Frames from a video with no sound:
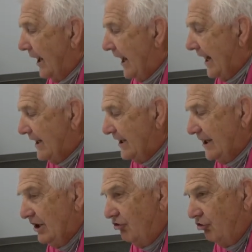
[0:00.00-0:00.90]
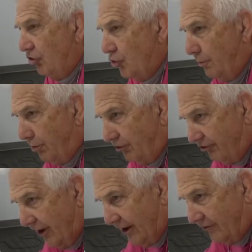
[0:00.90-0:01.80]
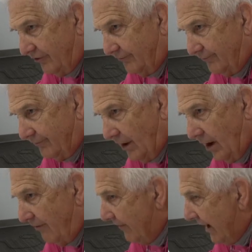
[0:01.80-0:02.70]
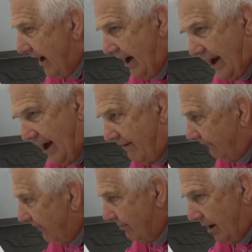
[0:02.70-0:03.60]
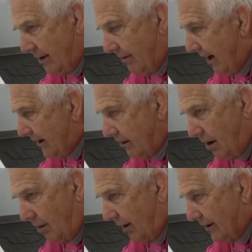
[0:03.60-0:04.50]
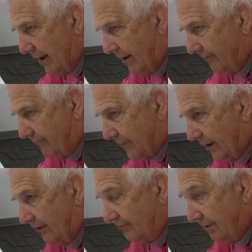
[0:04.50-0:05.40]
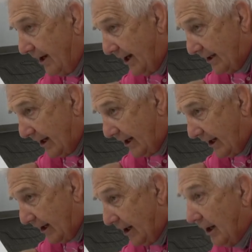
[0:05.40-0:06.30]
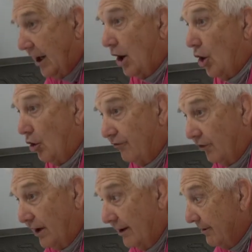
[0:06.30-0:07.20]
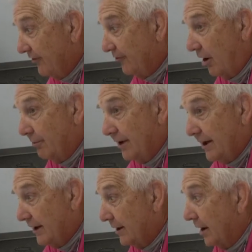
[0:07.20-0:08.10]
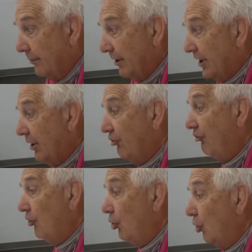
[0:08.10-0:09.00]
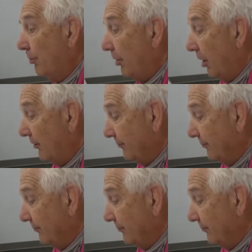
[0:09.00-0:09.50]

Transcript: 82% of everybody buying a car right now is paying over MSRP. But here's the cool part.